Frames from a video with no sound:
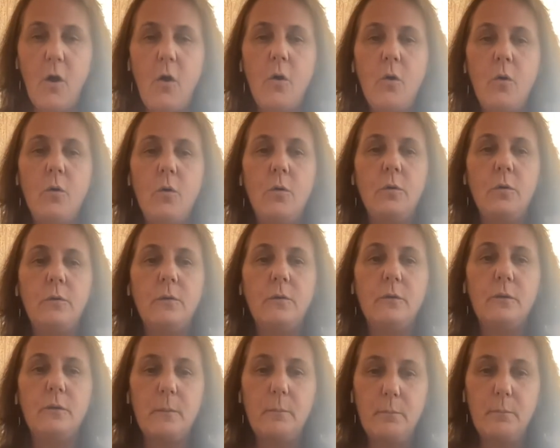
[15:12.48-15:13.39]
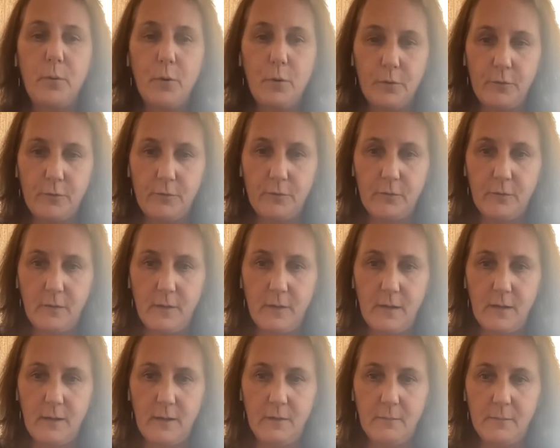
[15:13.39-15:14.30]
holds personal
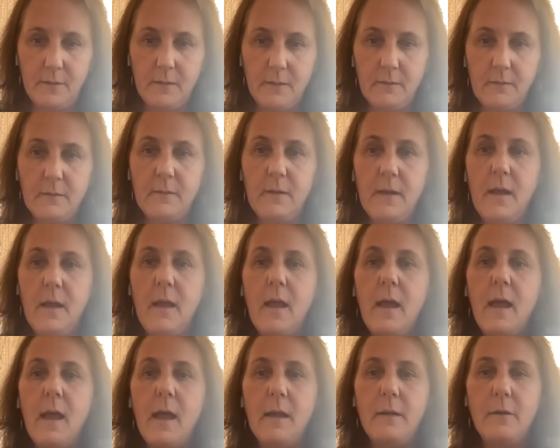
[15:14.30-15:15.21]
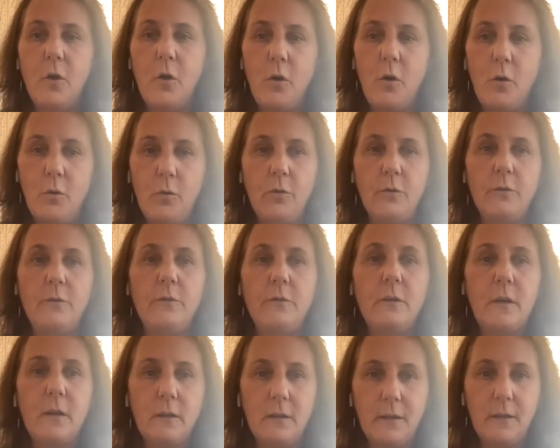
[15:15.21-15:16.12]
elements, and holds
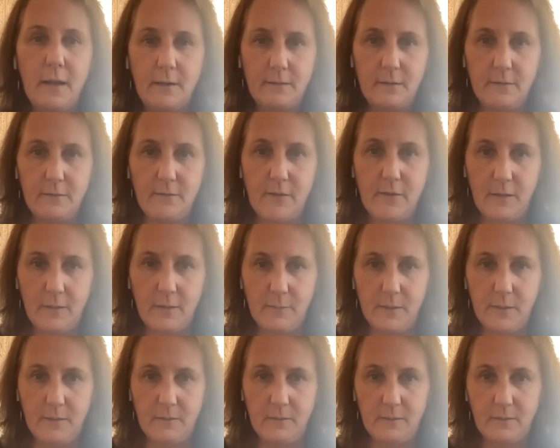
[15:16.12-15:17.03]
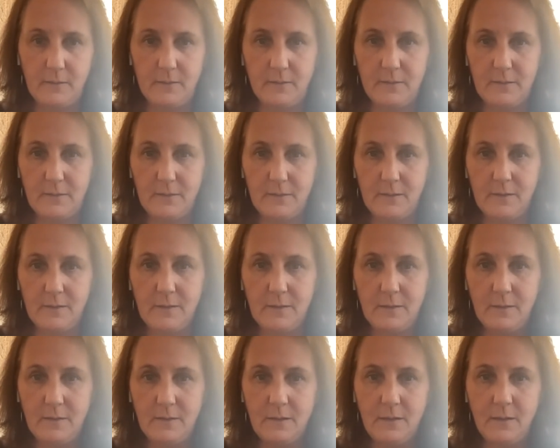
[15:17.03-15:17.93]
collective elements.
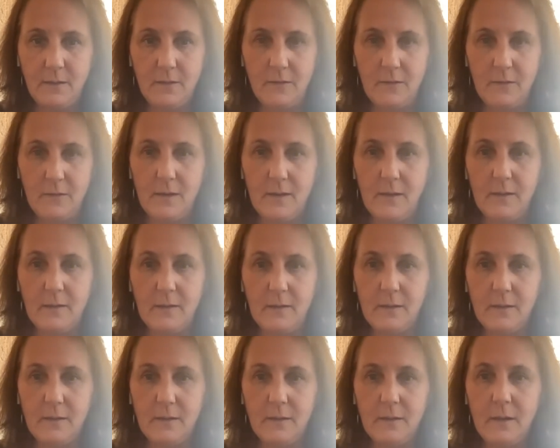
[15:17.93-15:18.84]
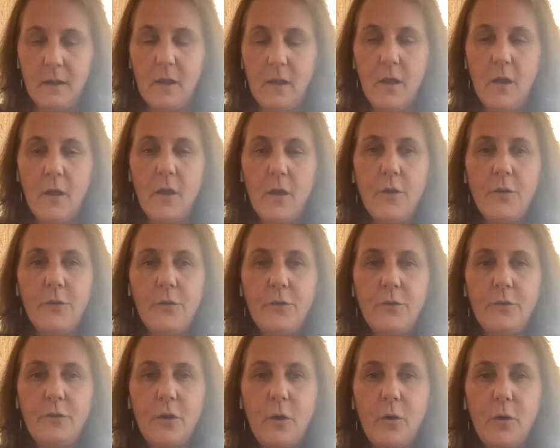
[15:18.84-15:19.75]
Okay?
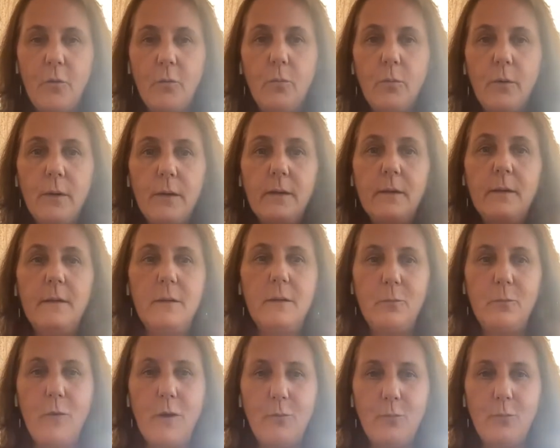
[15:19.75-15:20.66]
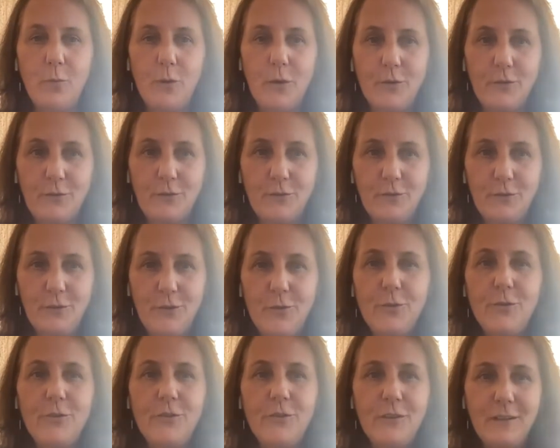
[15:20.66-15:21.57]
So really, when we're
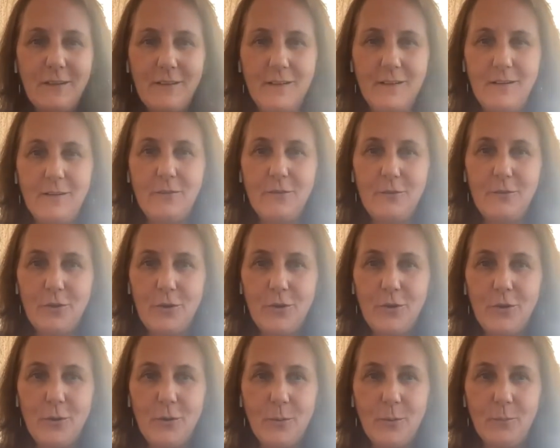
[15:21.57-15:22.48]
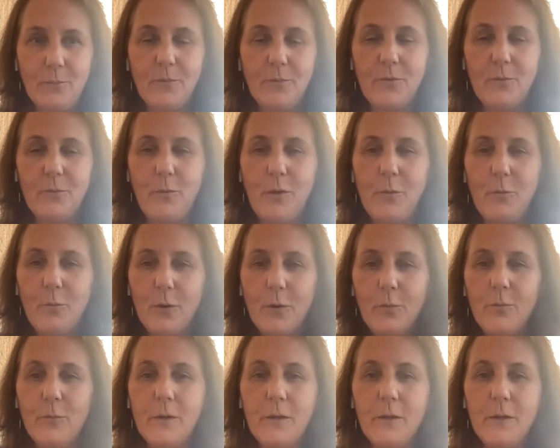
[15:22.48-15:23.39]
using these terms, what we're
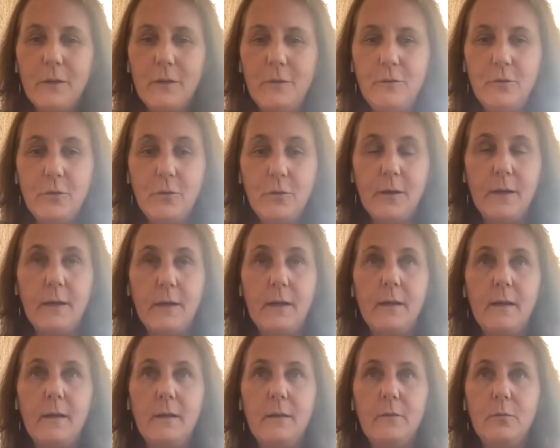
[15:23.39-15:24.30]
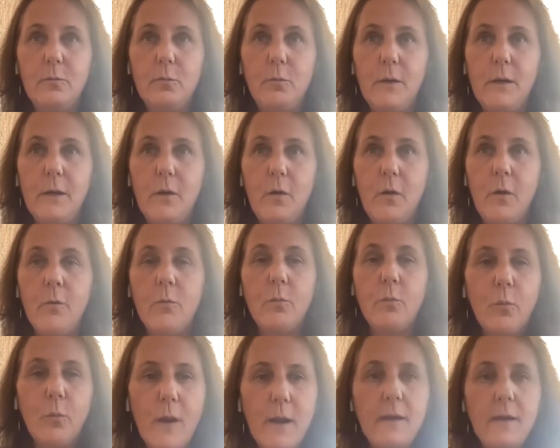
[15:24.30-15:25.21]
really doing is we are
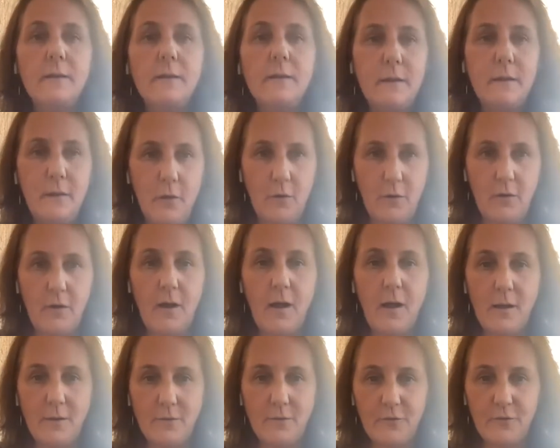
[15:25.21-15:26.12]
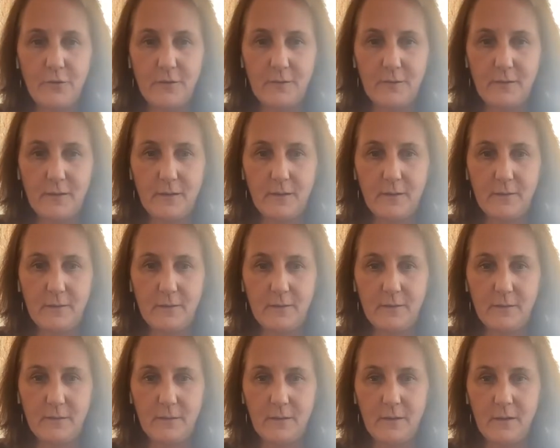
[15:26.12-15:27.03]
raising our
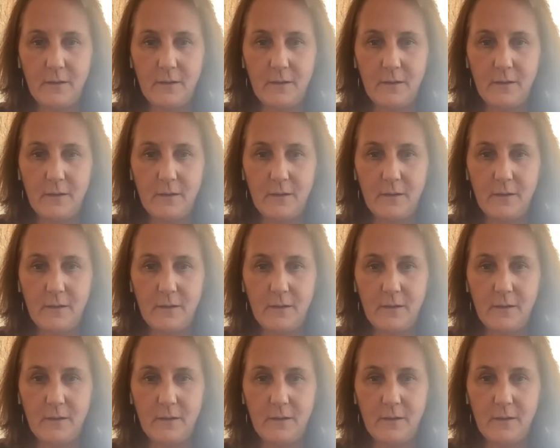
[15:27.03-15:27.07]
consciousness